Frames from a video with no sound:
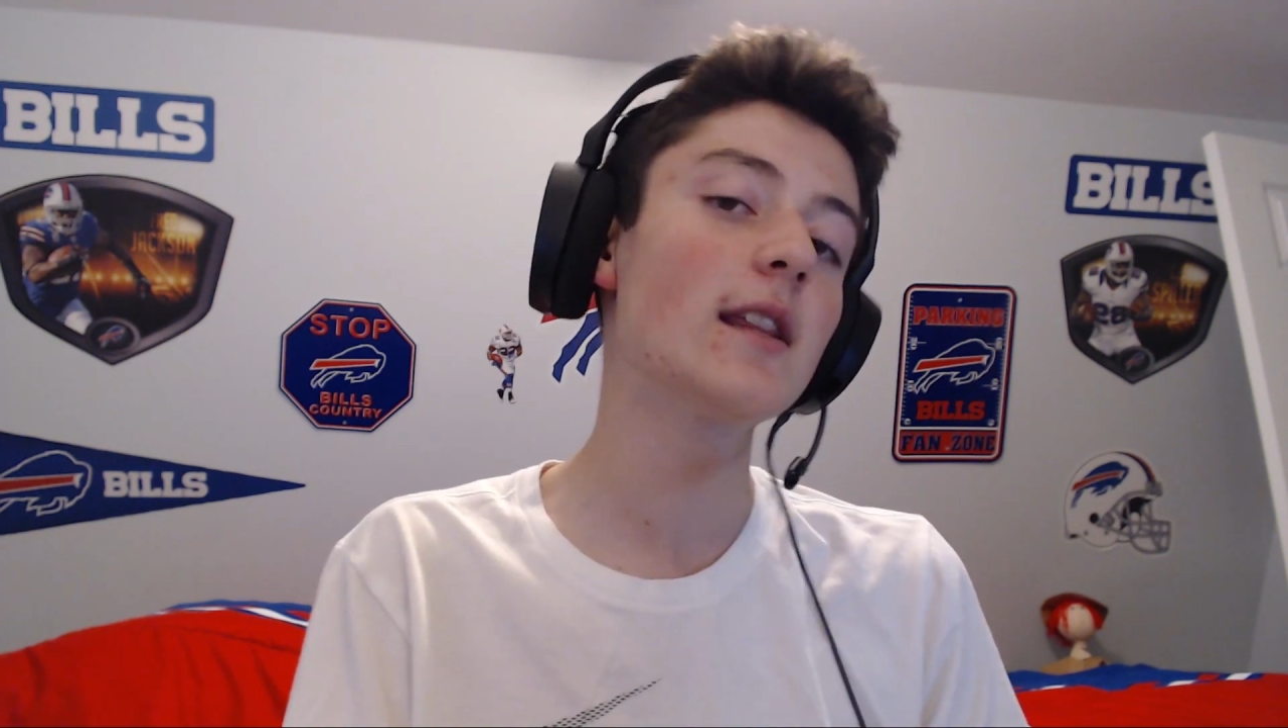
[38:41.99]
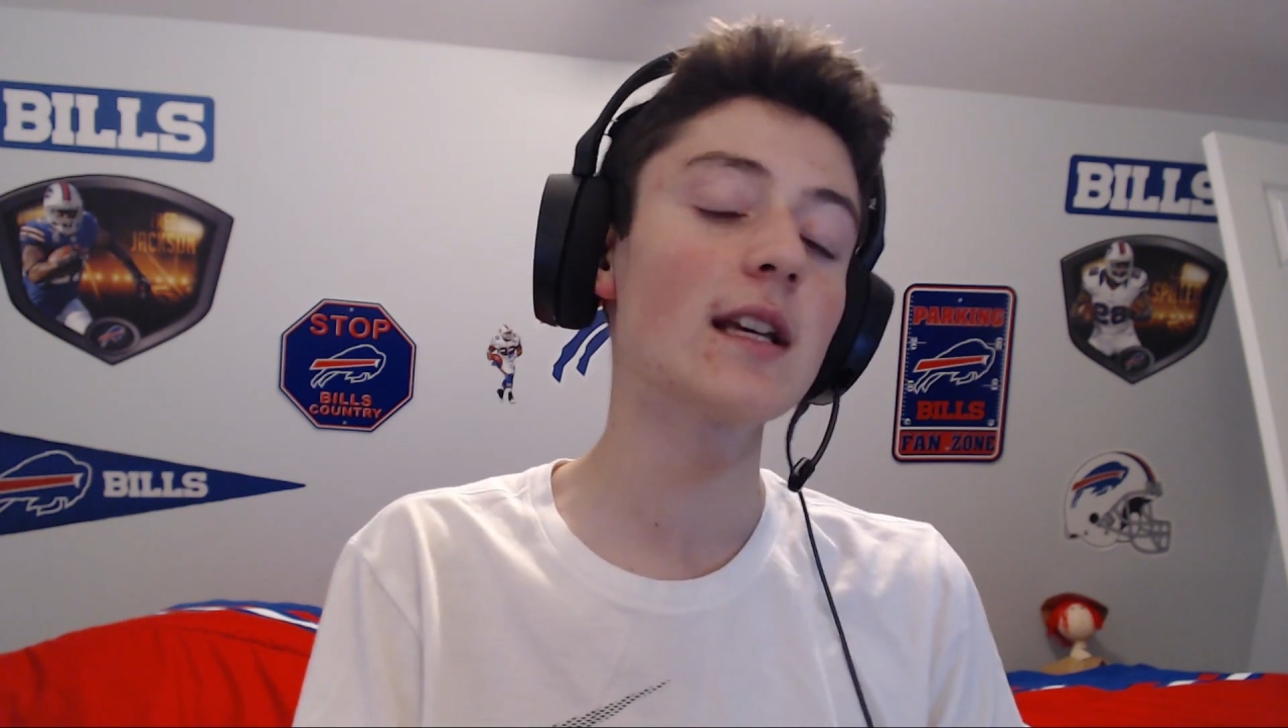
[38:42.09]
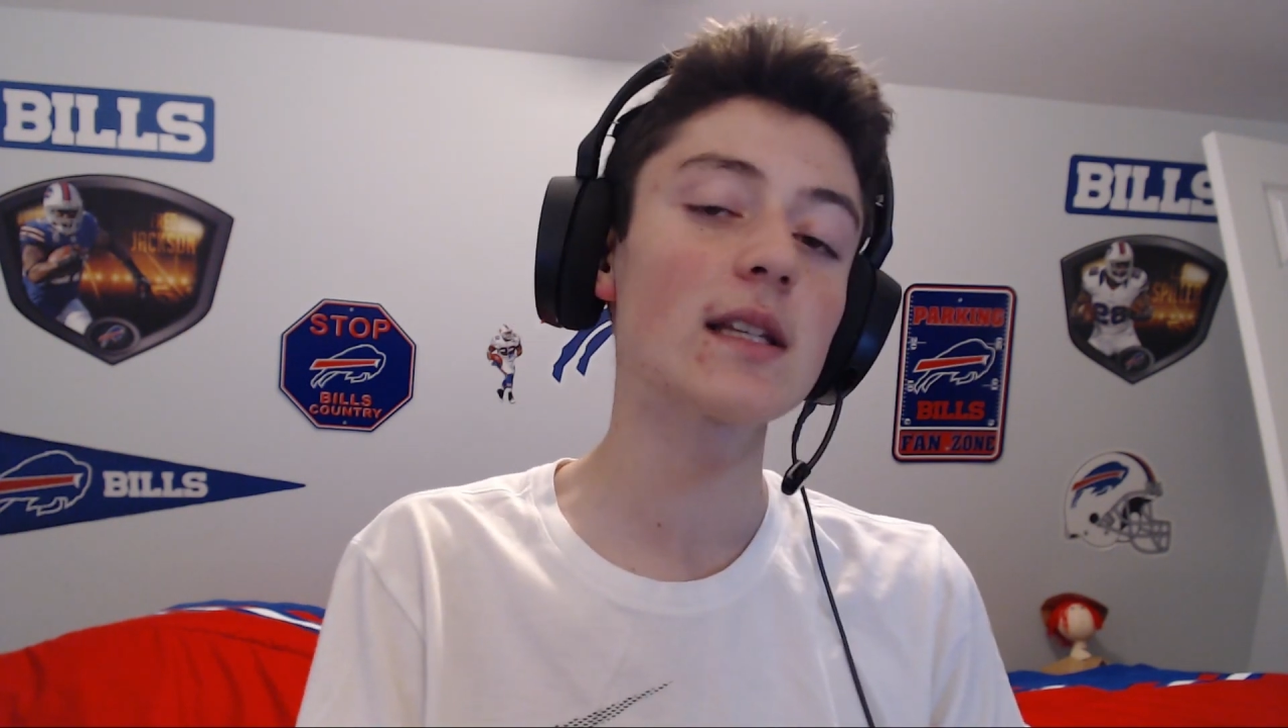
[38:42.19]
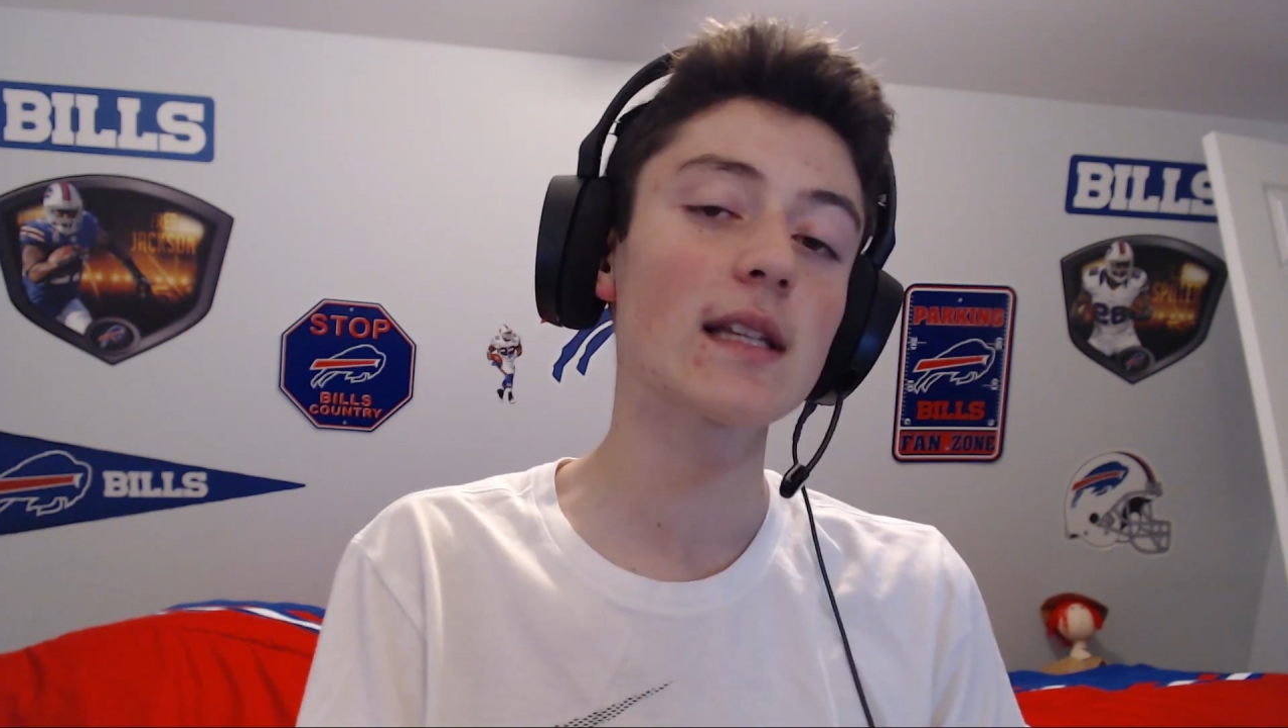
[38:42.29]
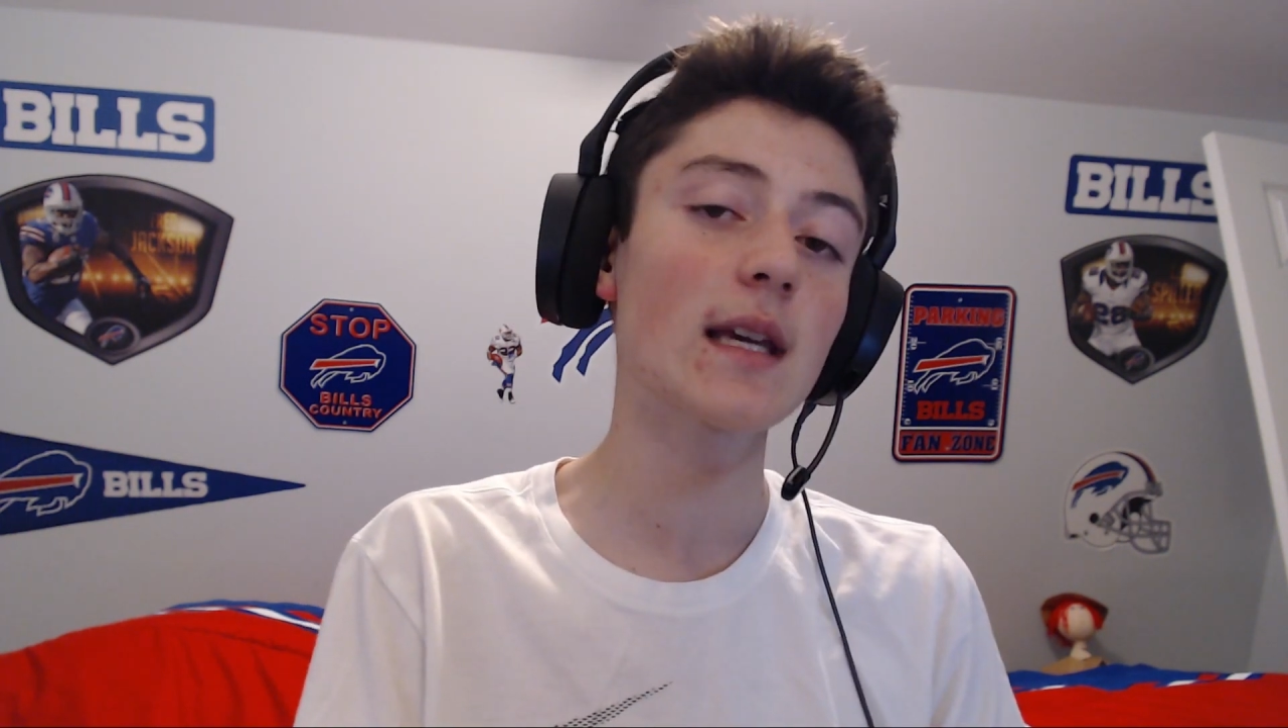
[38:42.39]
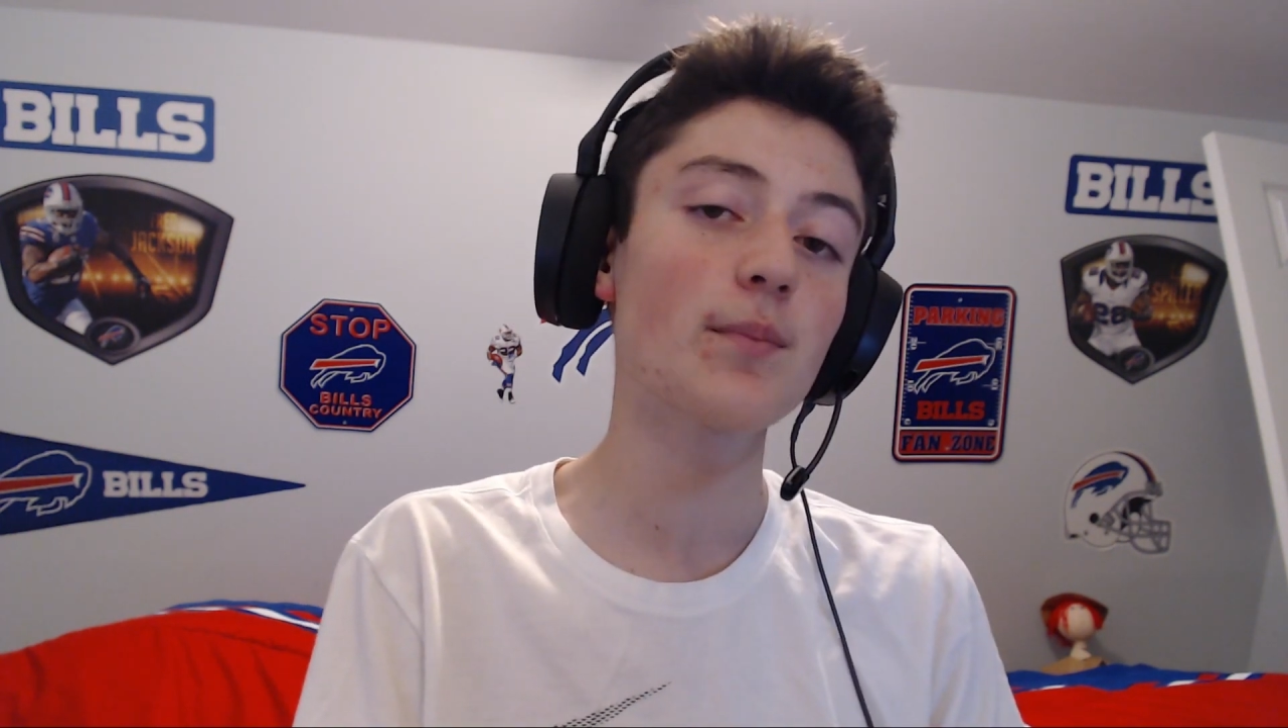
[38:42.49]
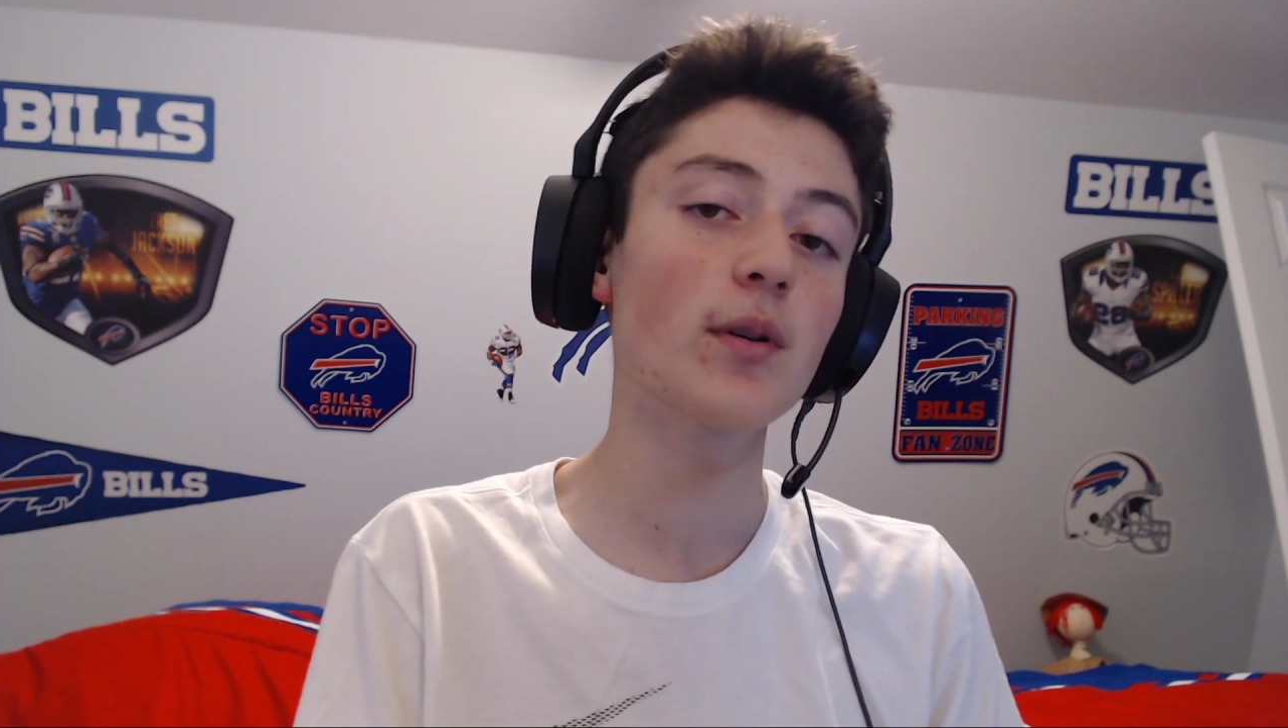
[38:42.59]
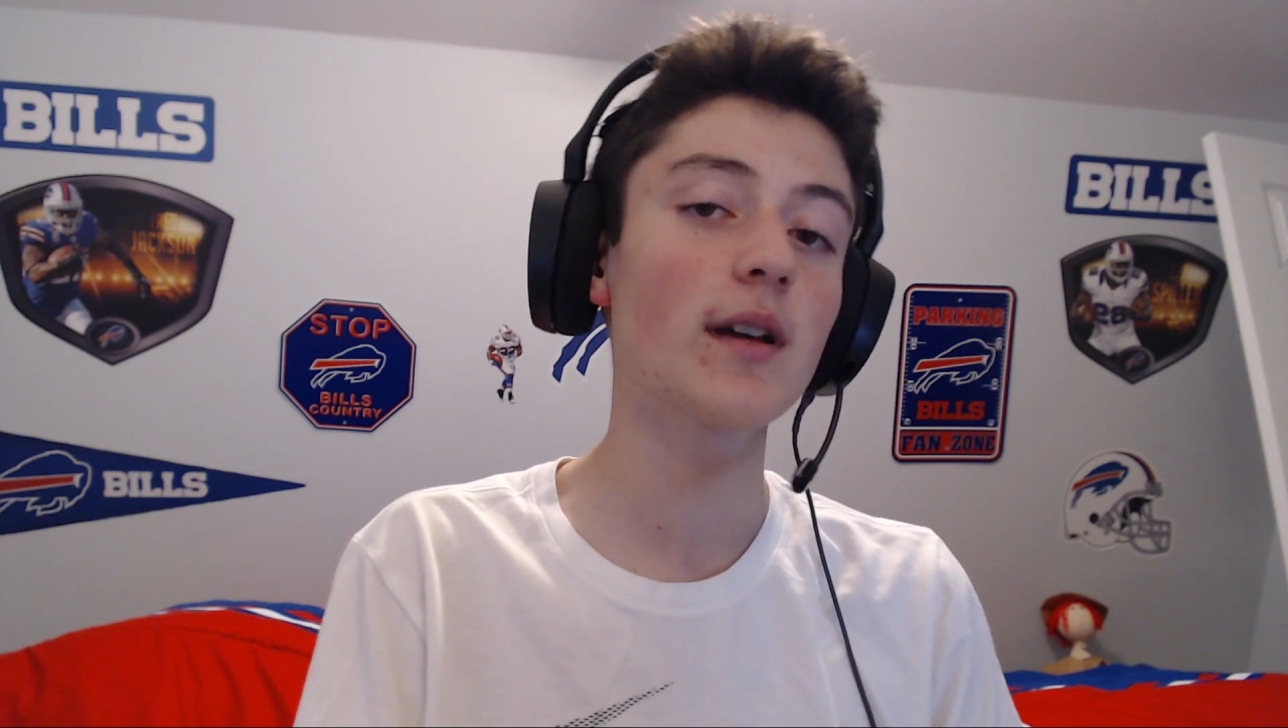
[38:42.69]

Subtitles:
things that they put